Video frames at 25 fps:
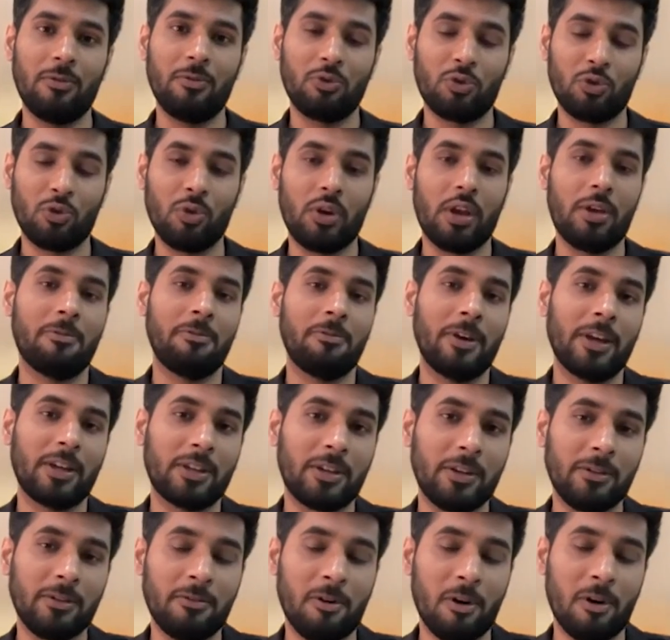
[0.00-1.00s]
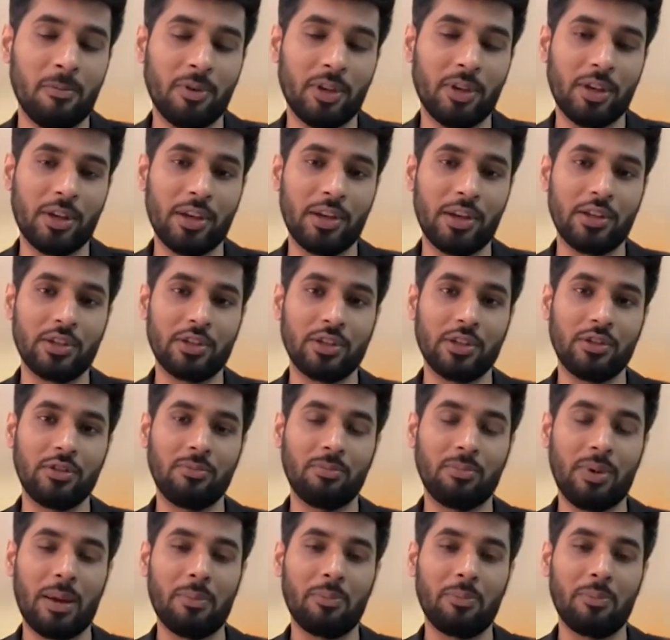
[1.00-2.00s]
through effective communication
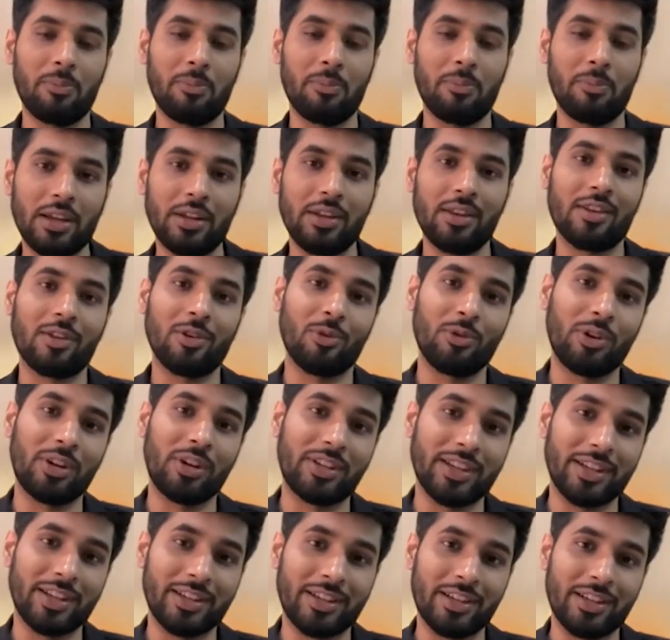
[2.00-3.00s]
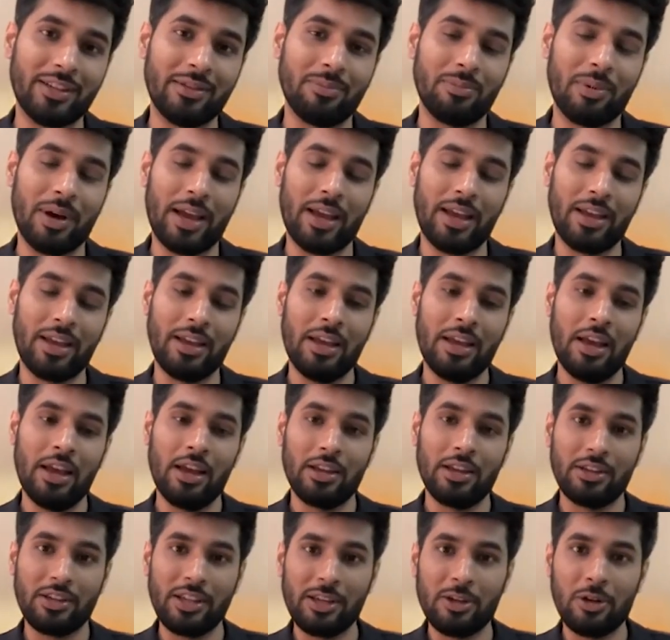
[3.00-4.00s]
by bringing in storytelling, by
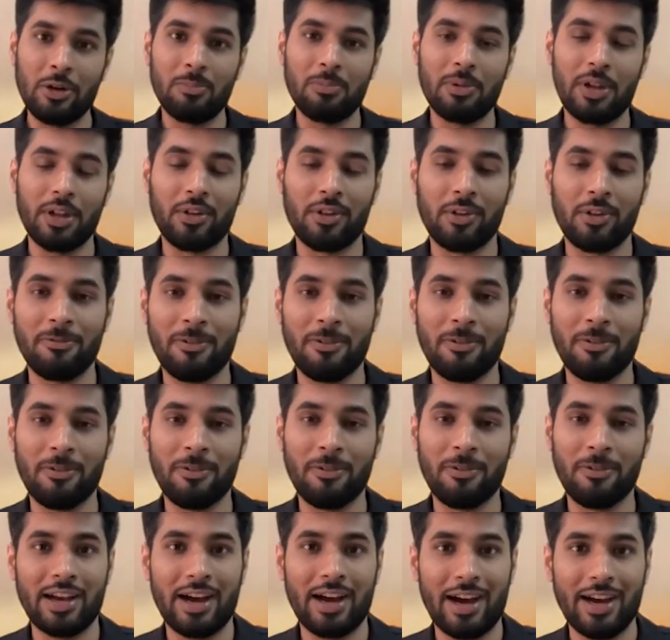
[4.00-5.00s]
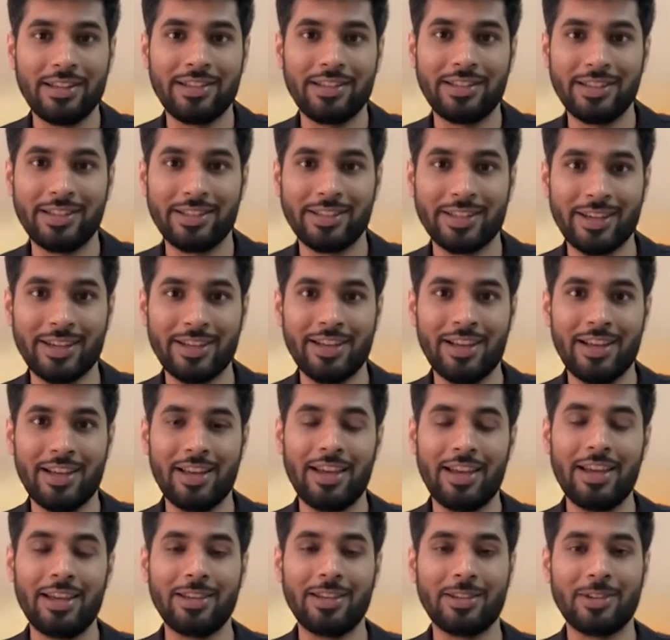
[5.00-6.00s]
decomplexifying the hard data
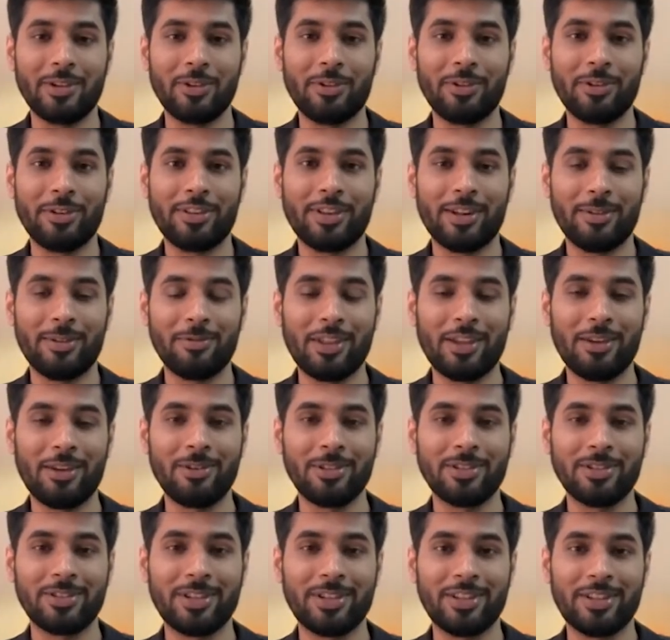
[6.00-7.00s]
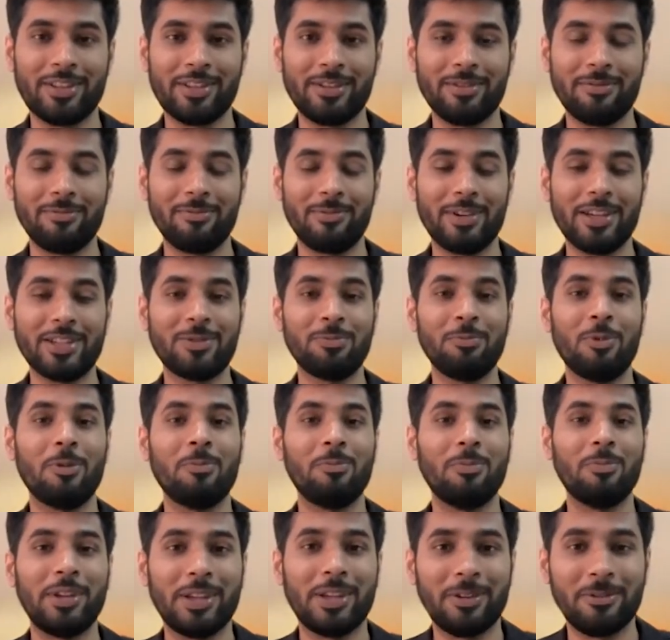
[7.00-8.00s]
into something which is much more
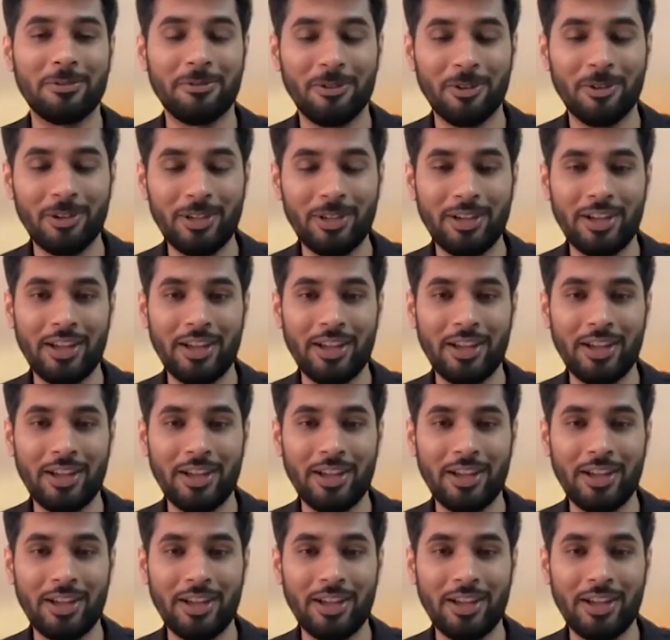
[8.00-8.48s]
meaningful.